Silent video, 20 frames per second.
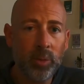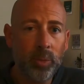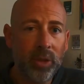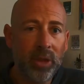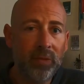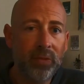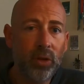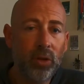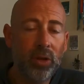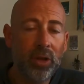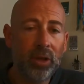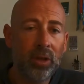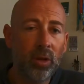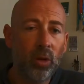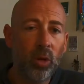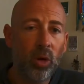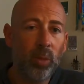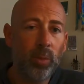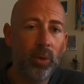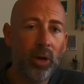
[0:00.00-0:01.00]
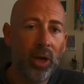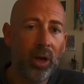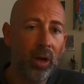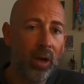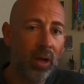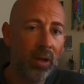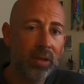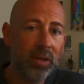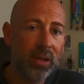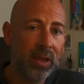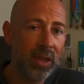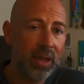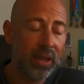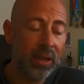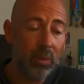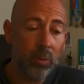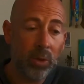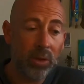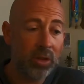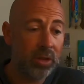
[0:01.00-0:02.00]
But if you can incorporate all 10,
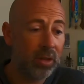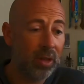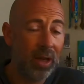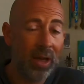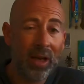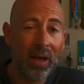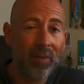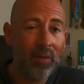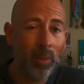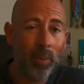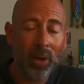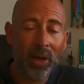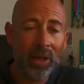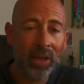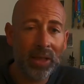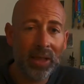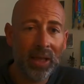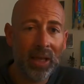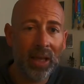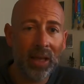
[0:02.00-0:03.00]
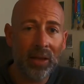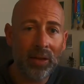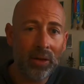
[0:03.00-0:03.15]
in which everybody can,